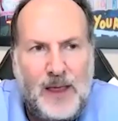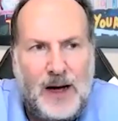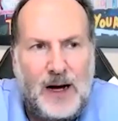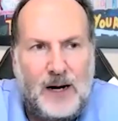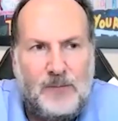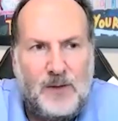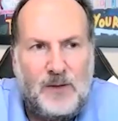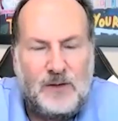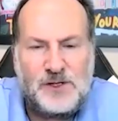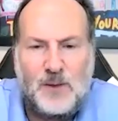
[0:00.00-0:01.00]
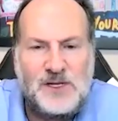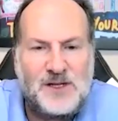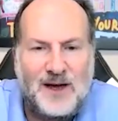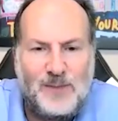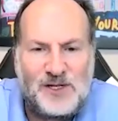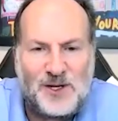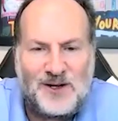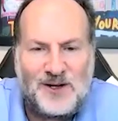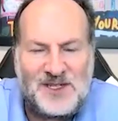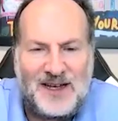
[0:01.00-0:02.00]
um, there's always going to be
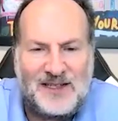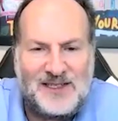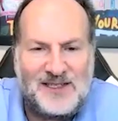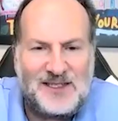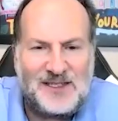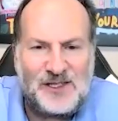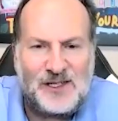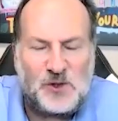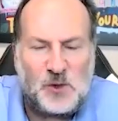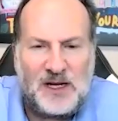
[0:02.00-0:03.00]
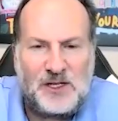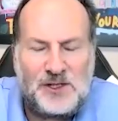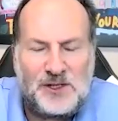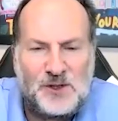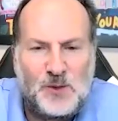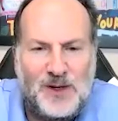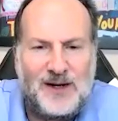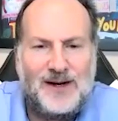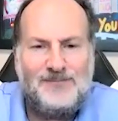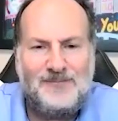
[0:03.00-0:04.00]
circumstances and situations
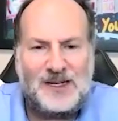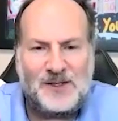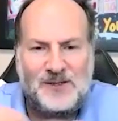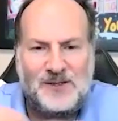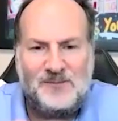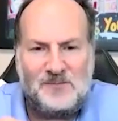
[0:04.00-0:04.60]
where there's